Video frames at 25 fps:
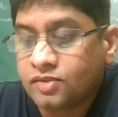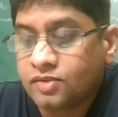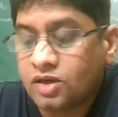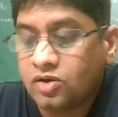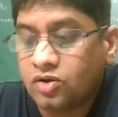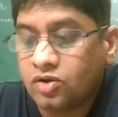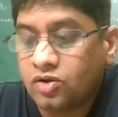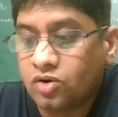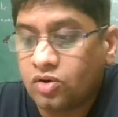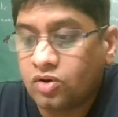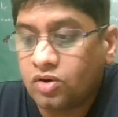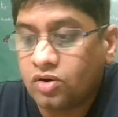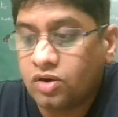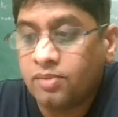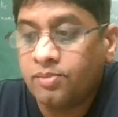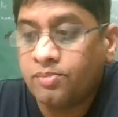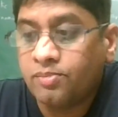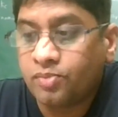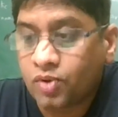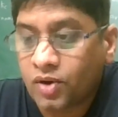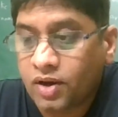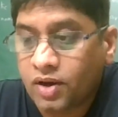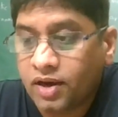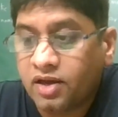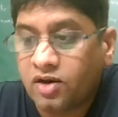
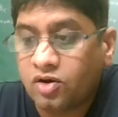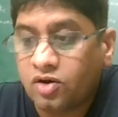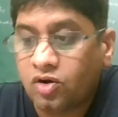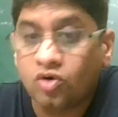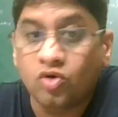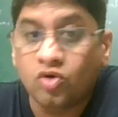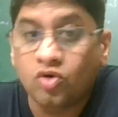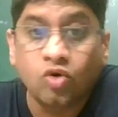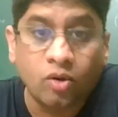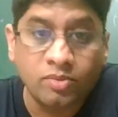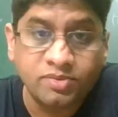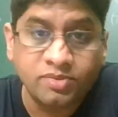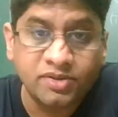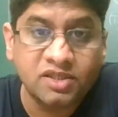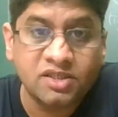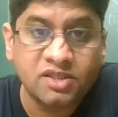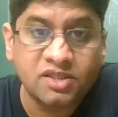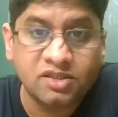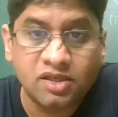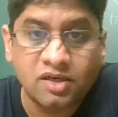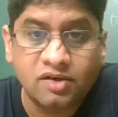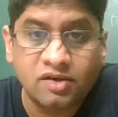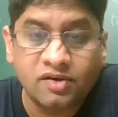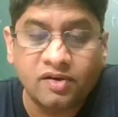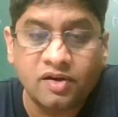employer or no
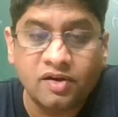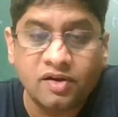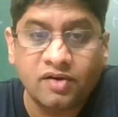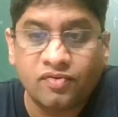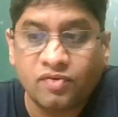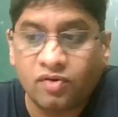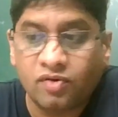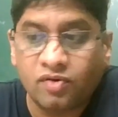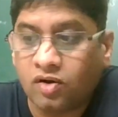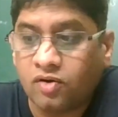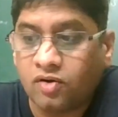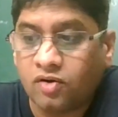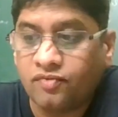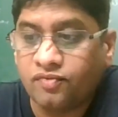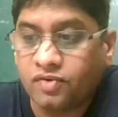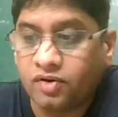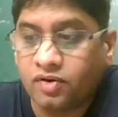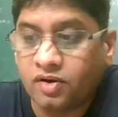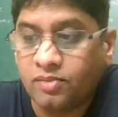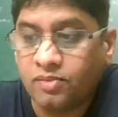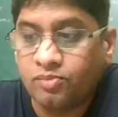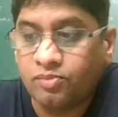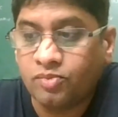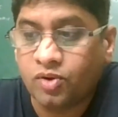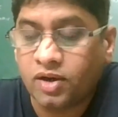objection certificate of
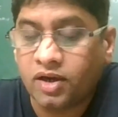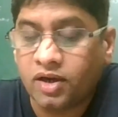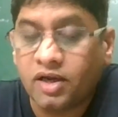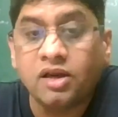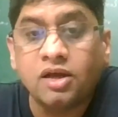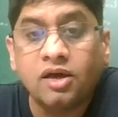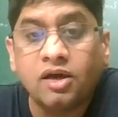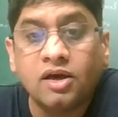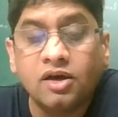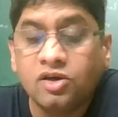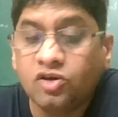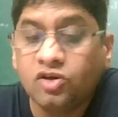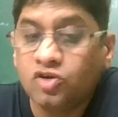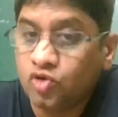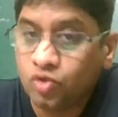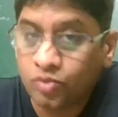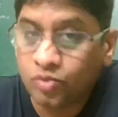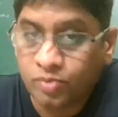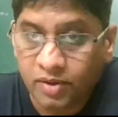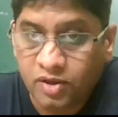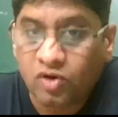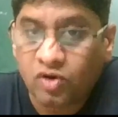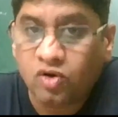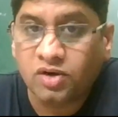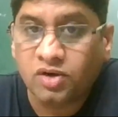employer, you
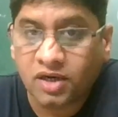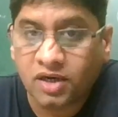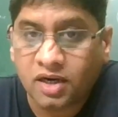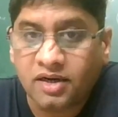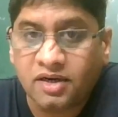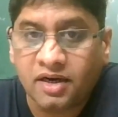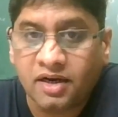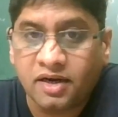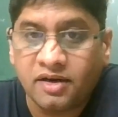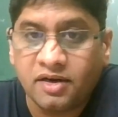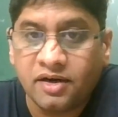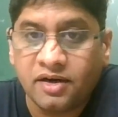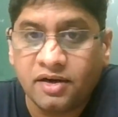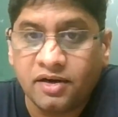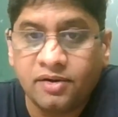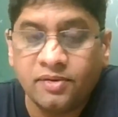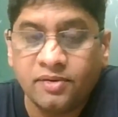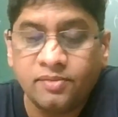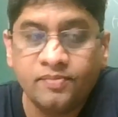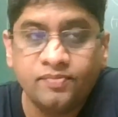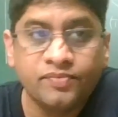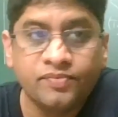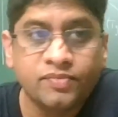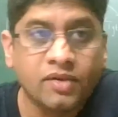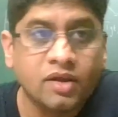may not attend it.
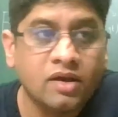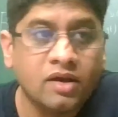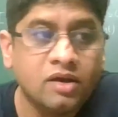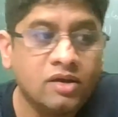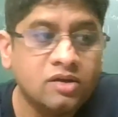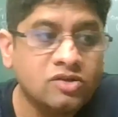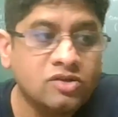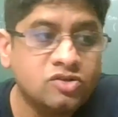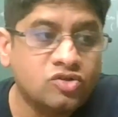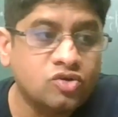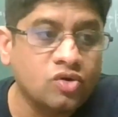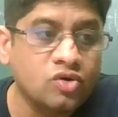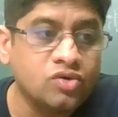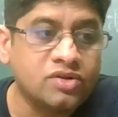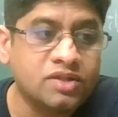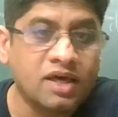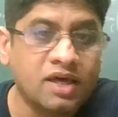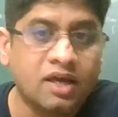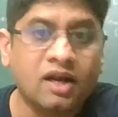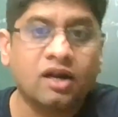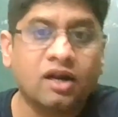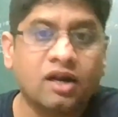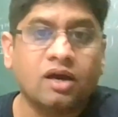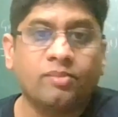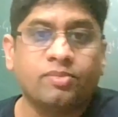So
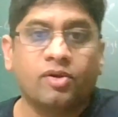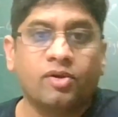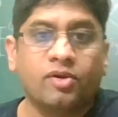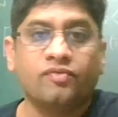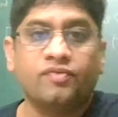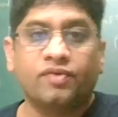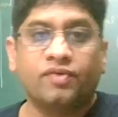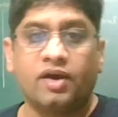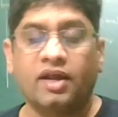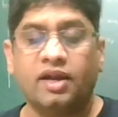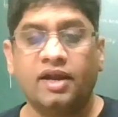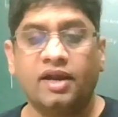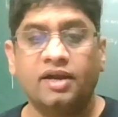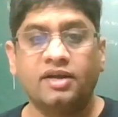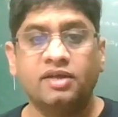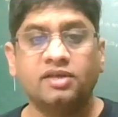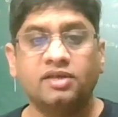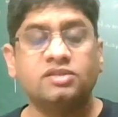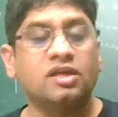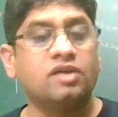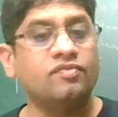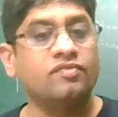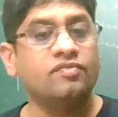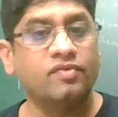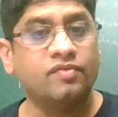there are a couple of
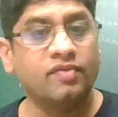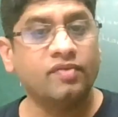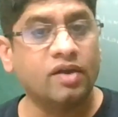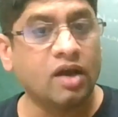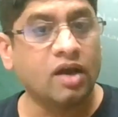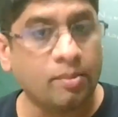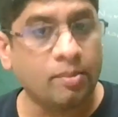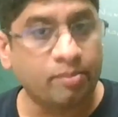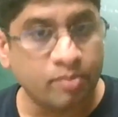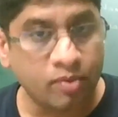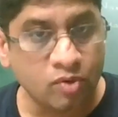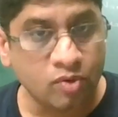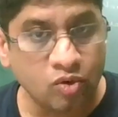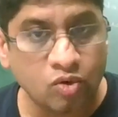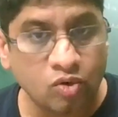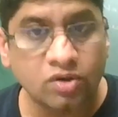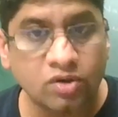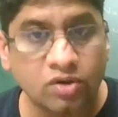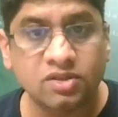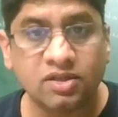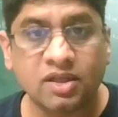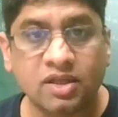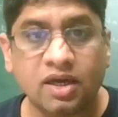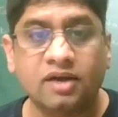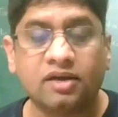NITs and we will
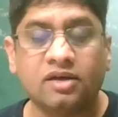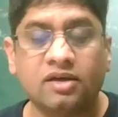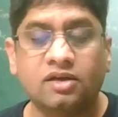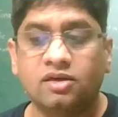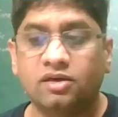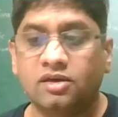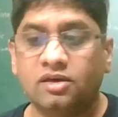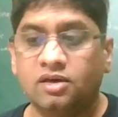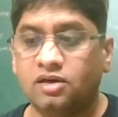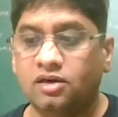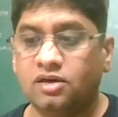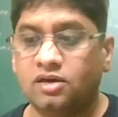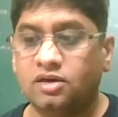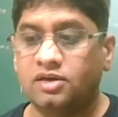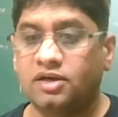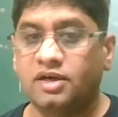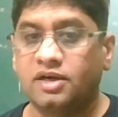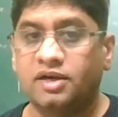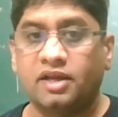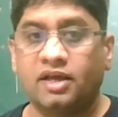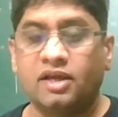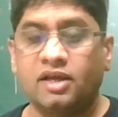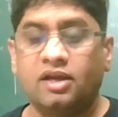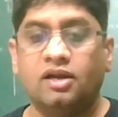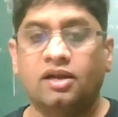upload that
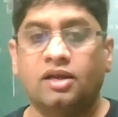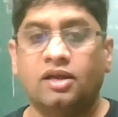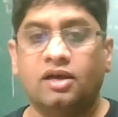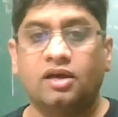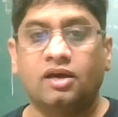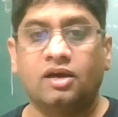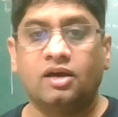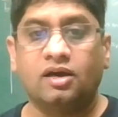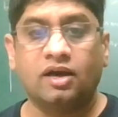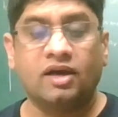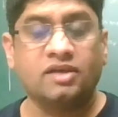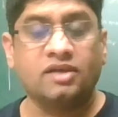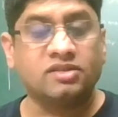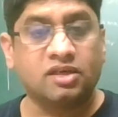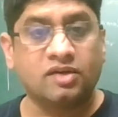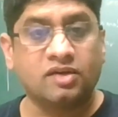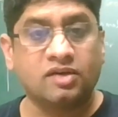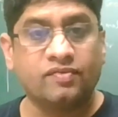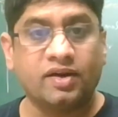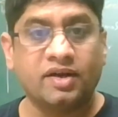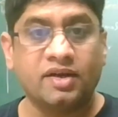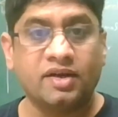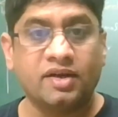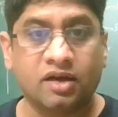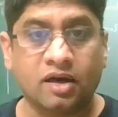detail as and
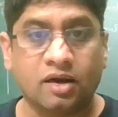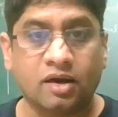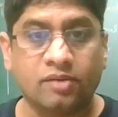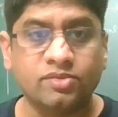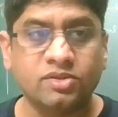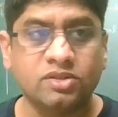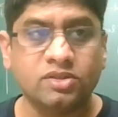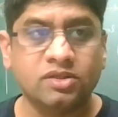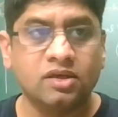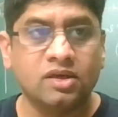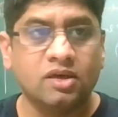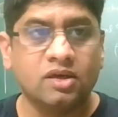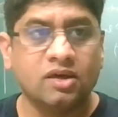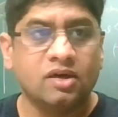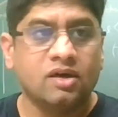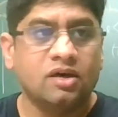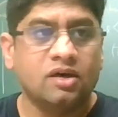when it comes.